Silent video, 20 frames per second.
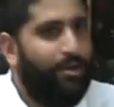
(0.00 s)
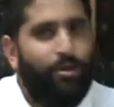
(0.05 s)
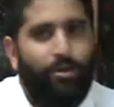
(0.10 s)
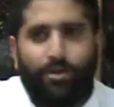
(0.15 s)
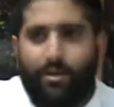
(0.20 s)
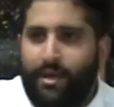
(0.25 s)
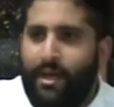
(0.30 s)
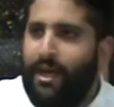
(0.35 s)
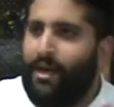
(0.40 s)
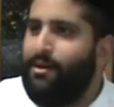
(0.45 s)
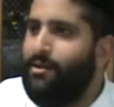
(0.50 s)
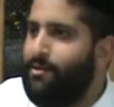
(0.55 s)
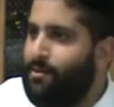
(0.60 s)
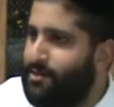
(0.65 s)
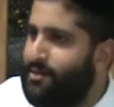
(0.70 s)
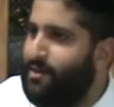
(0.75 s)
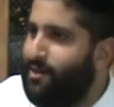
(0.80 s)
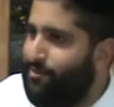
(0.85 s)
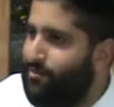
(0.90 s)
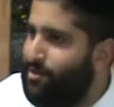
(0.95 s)
You carry
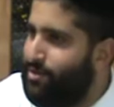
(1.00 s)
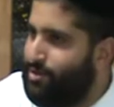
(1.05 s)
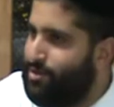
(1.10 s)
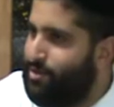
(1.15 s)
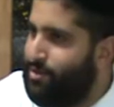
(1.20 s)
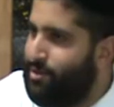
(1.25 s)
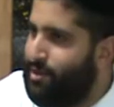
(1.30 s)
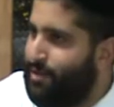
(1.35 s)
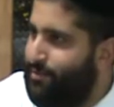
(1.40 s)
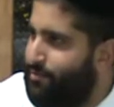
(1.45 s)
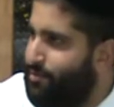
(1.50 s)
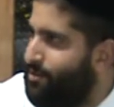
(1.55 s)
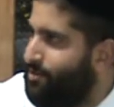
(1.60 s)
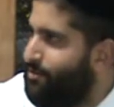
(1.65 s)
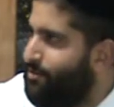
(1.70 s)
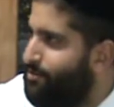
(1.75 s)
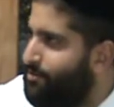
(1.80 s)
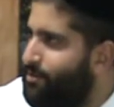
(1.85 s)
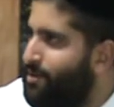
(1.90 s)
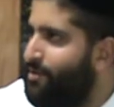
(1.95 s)
yourself with a certain level
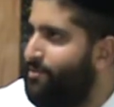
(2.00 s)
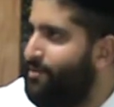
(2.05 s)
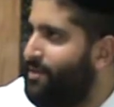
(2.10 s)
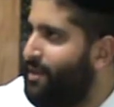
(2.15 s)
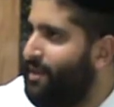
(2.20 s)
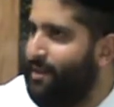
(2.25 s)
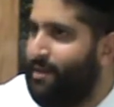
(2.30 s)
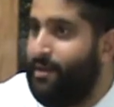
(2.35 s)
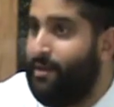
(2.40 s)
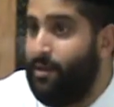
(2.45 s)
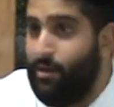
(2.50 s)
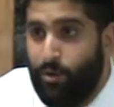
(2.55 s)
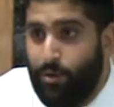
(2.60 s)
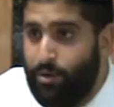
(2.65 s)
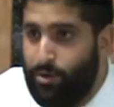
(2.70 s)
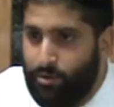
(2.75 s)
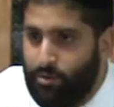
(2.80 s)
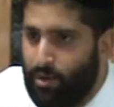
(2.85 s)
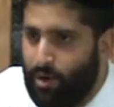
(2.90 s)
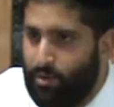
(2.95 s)
of dignity, or
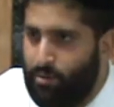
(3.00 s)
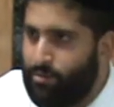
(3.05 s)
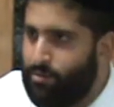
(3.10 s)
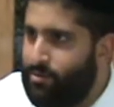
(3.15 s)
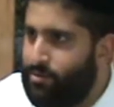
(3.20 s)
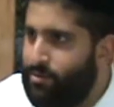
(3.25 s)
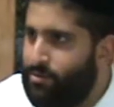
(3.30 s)
you don't.